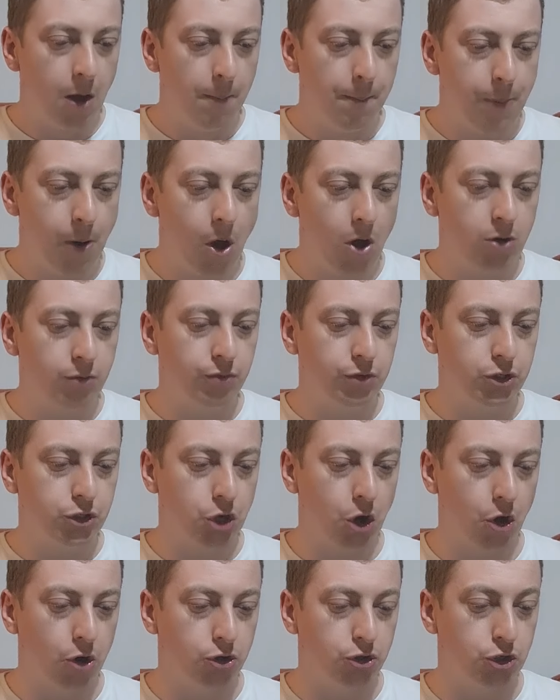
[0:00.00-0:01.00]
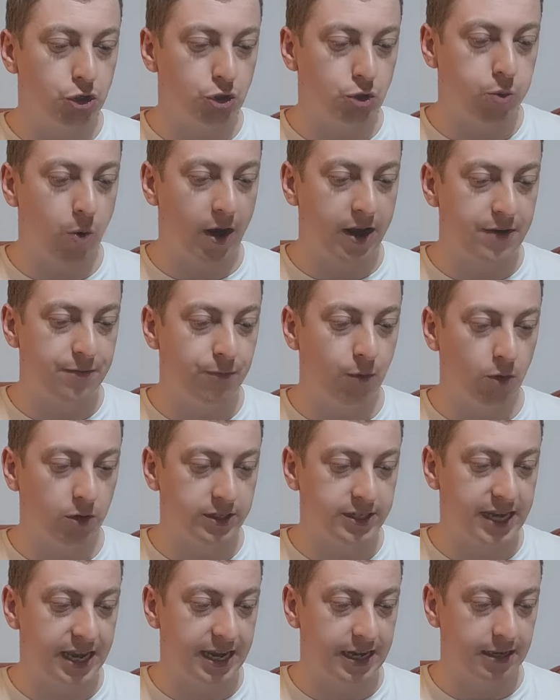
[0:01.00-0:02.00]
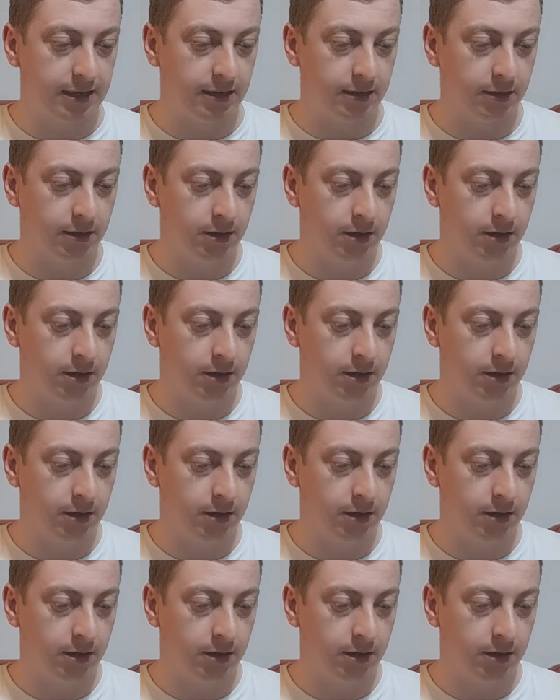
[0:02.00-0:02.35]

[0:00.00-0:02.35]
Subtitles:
Punk returns in 2014,